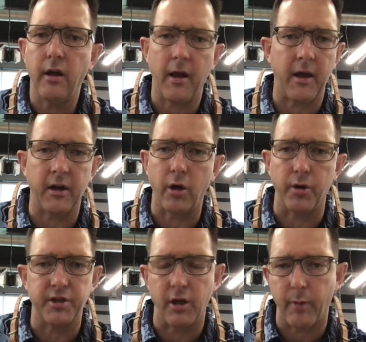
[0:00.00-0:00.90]
and it
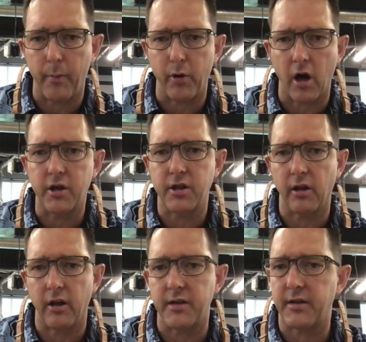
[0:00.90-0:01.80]
goes into my production
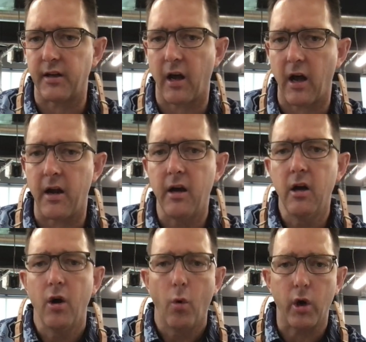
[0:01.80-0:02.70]
list, and I
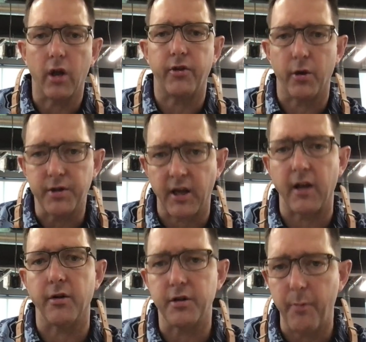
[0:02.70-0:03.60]
will get those
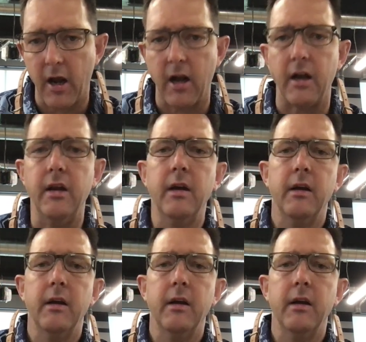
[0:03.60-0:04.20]
sandals made.